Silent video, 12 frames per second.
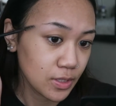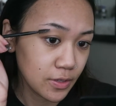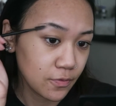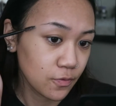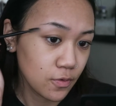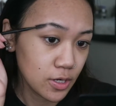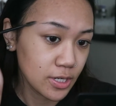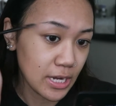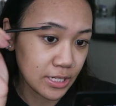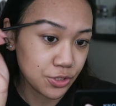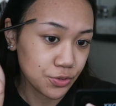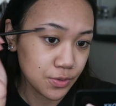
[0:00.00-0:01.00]
like for
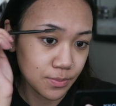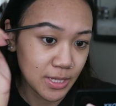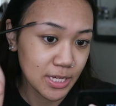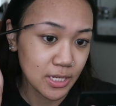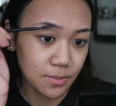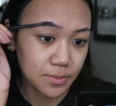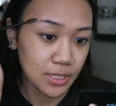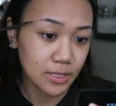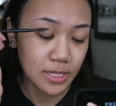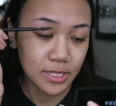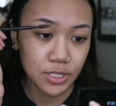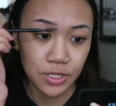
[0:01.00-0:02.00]
natural makeup, they
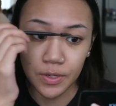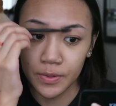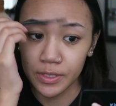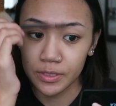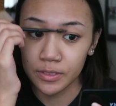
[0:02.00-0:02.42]
like going